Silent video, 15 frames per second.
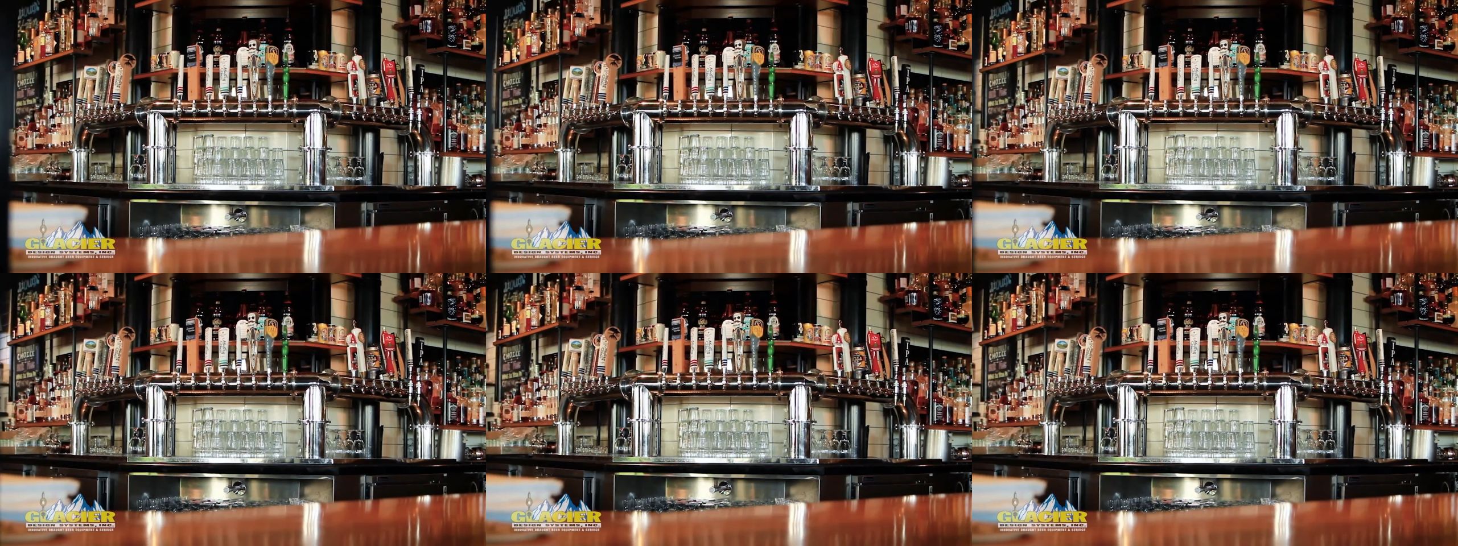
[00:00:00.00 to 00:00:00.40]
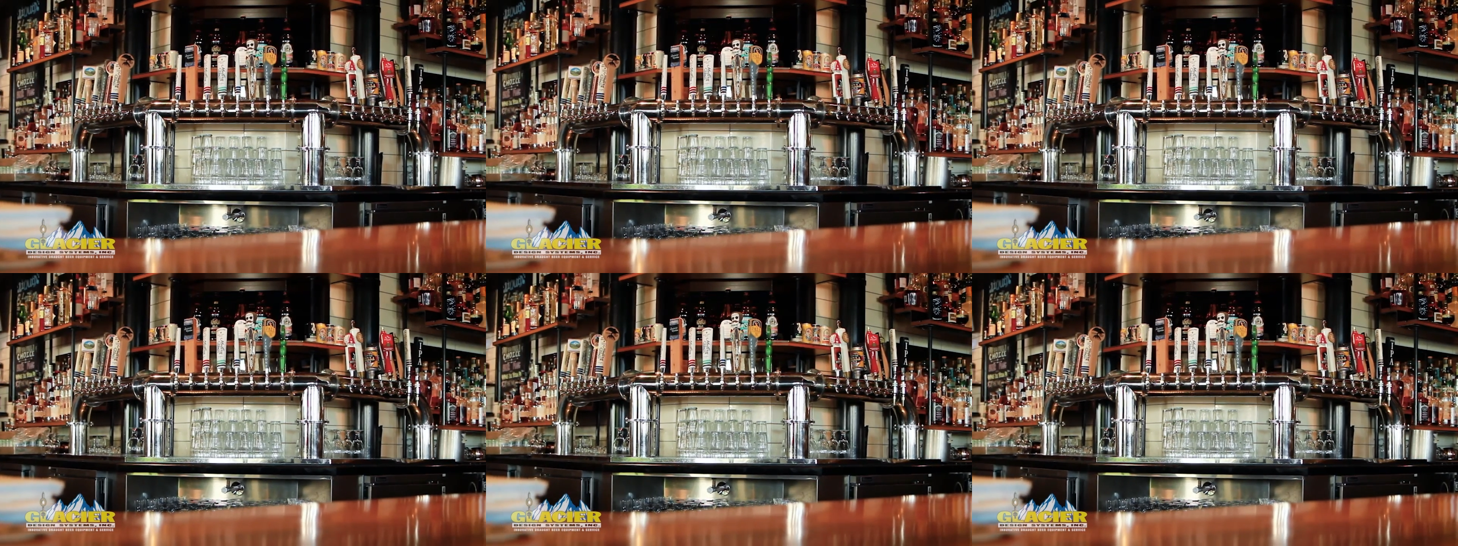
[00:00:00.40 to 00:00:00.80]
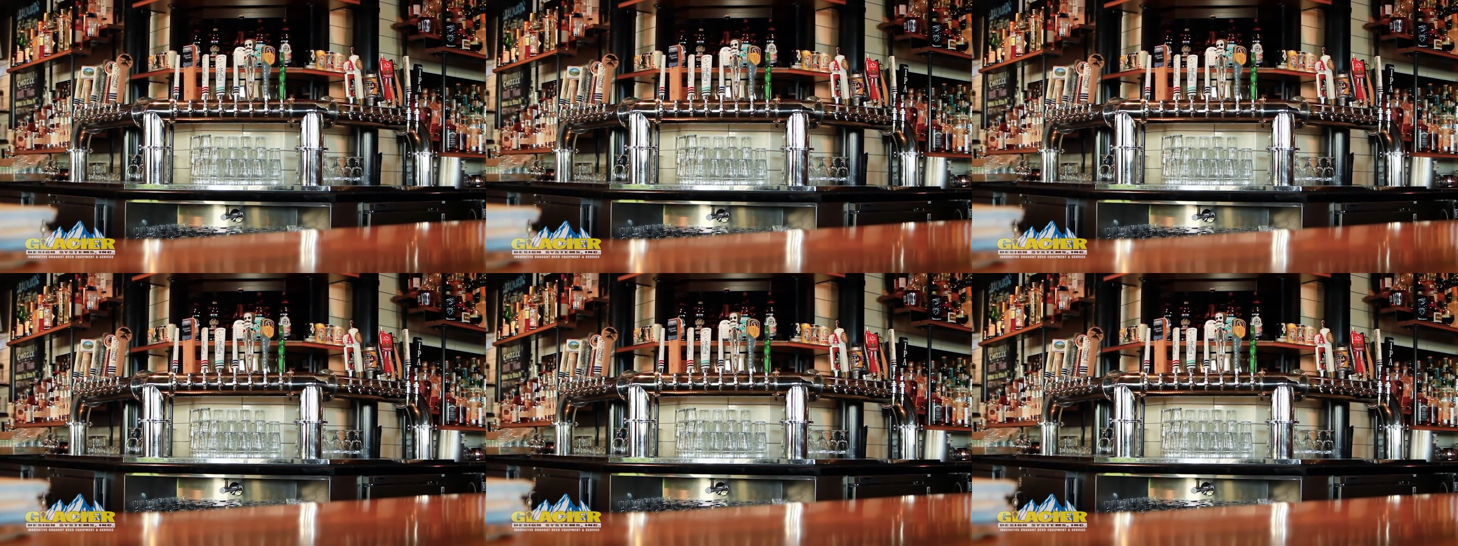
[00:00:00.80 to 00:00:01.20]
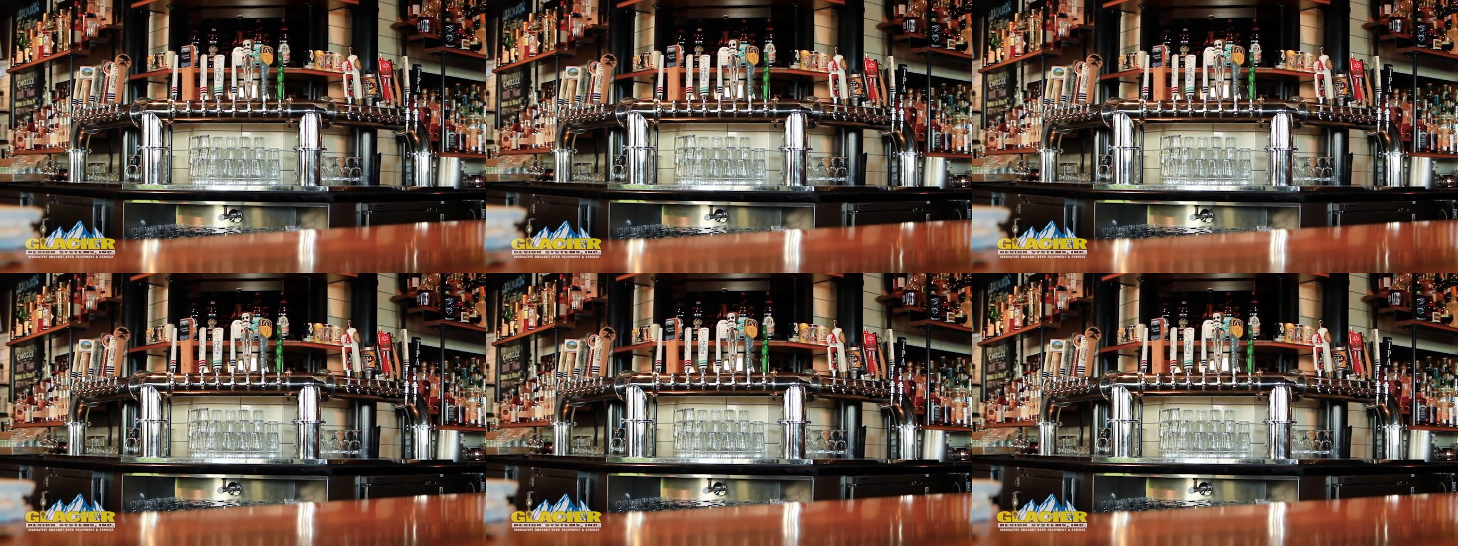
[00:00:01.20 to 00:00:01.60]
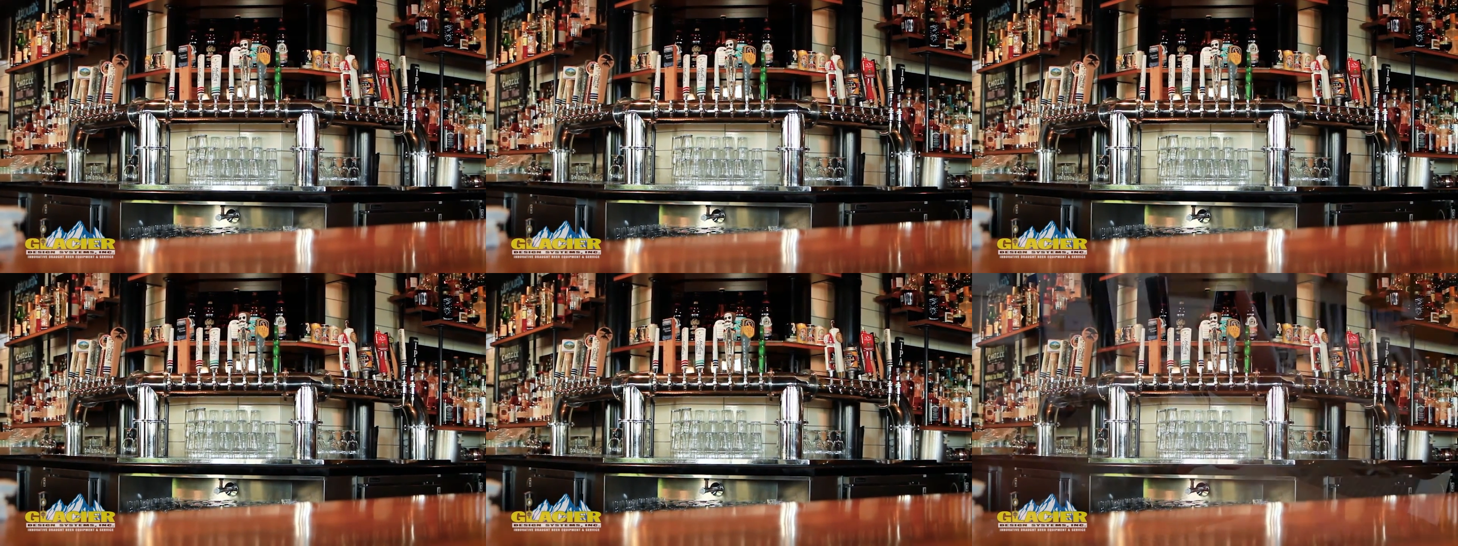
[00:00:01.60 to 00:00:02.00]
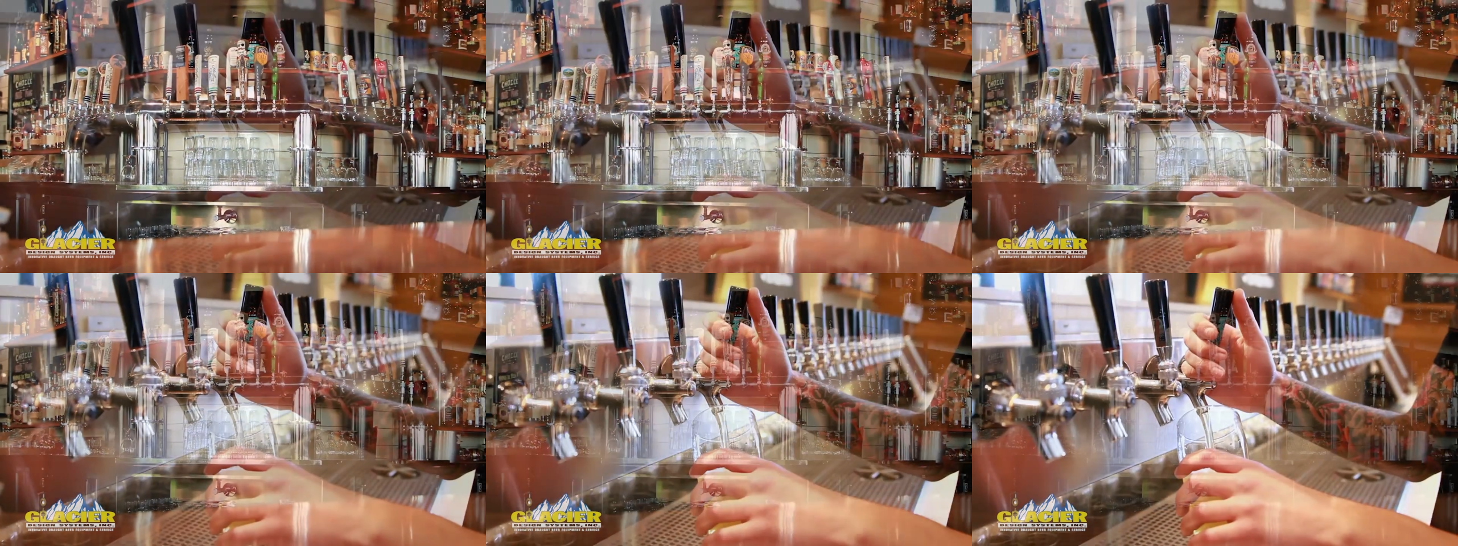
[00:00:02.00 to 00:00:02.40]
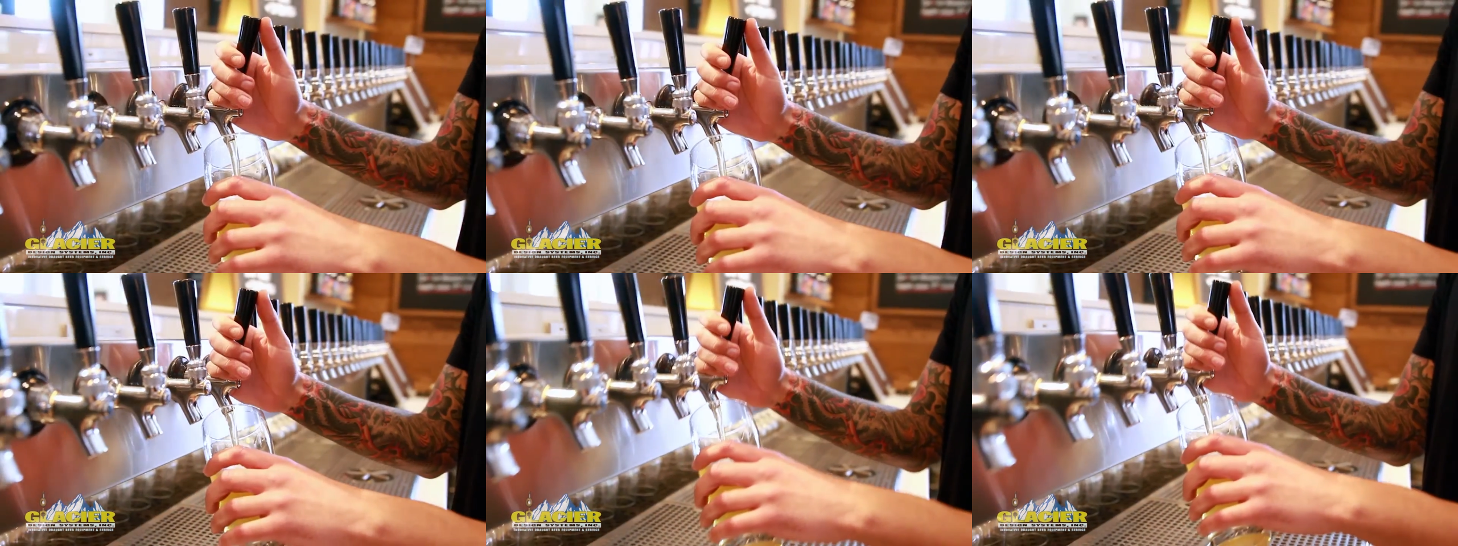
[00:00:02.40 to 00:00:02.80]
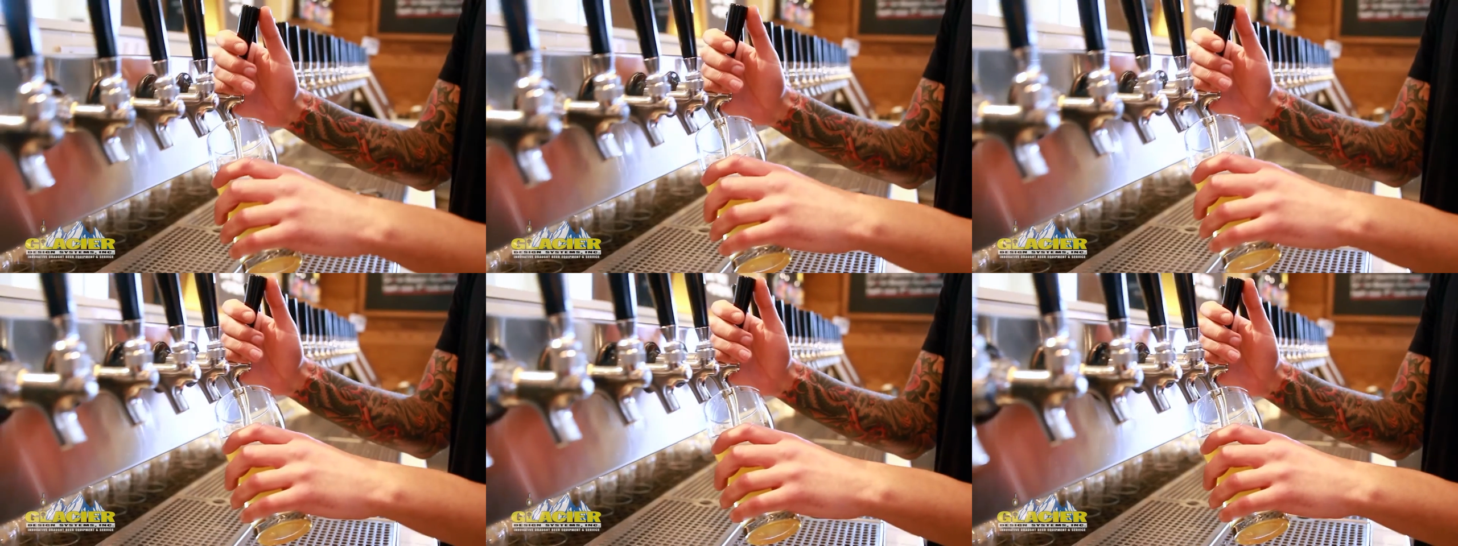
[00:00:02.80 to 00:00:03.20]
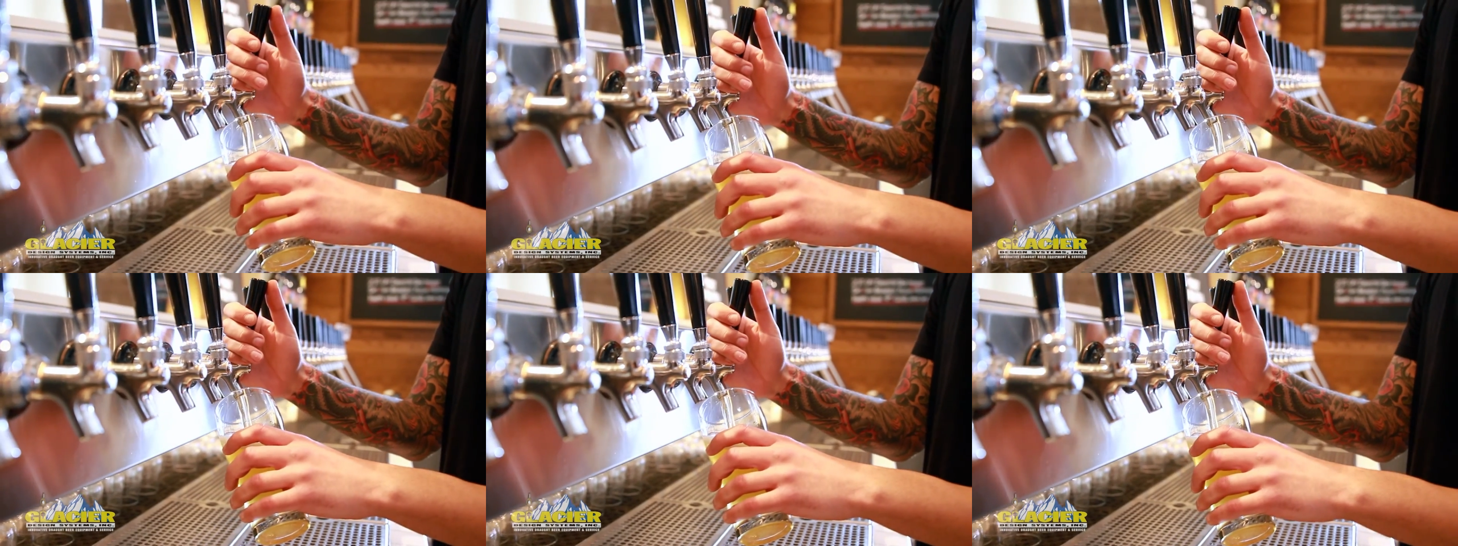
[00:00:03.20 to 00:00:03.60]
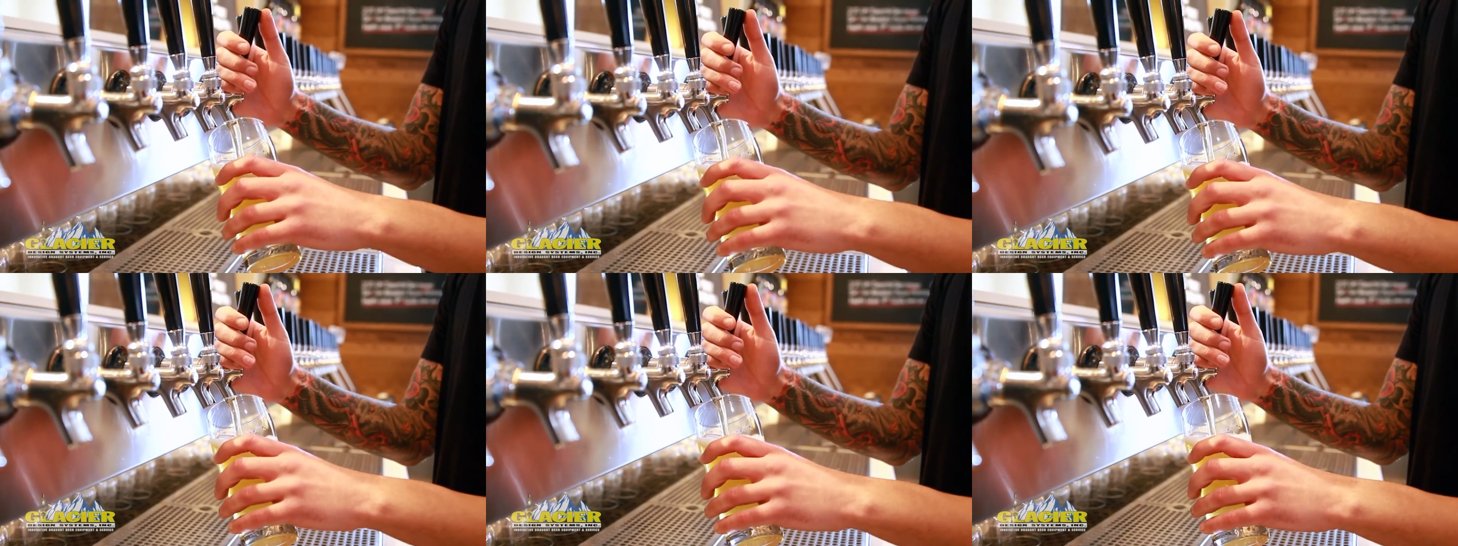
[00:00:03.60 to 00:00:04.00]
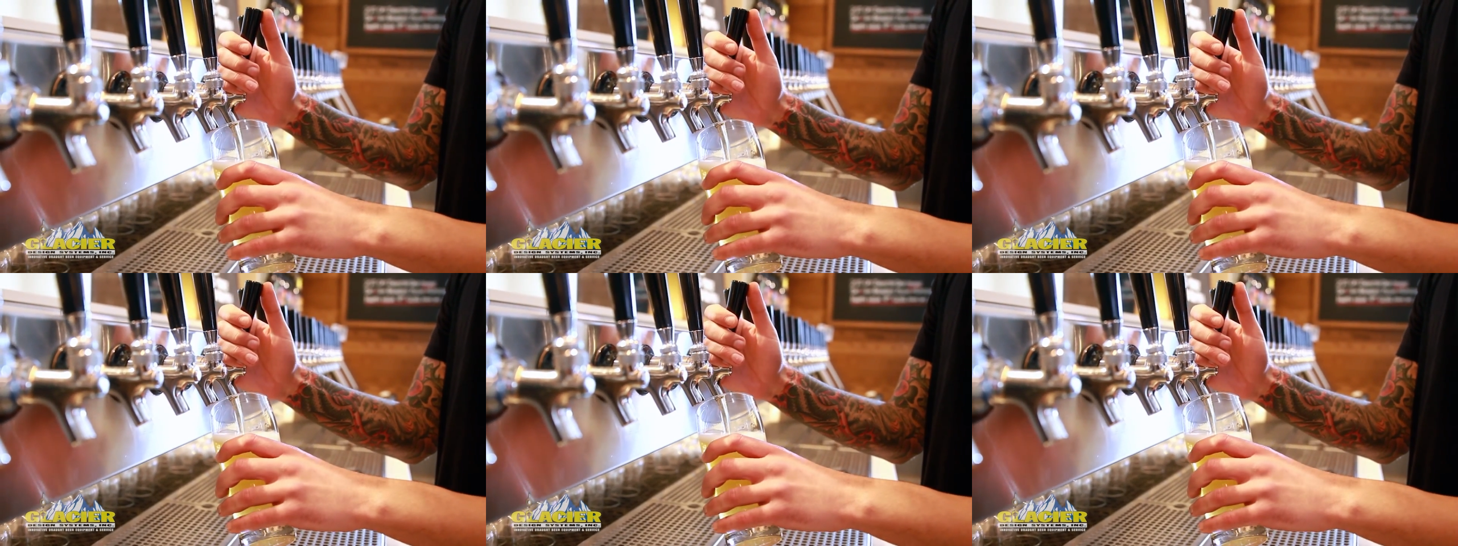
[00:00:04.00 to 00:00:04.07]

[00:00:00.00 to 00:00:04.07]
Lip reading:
[unreadable: no face in view]